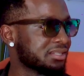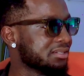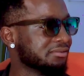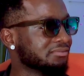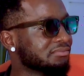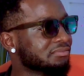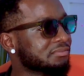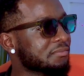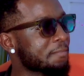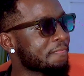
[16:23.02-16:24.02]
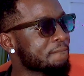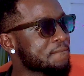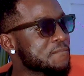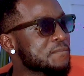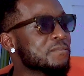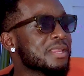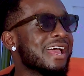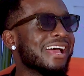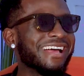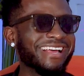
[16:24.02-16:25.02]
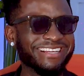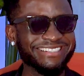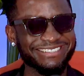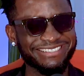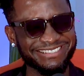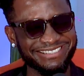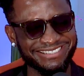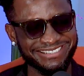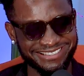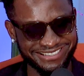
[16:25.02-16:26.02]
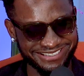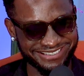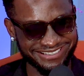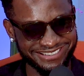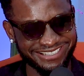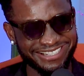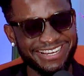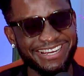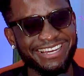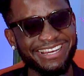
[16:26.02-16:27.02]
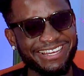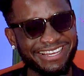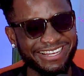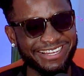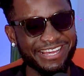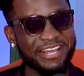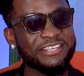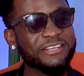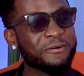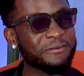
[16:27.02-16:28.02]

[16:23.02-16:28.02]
Where are you though? I mean, he just got his Trailblazer award. Like, what's up?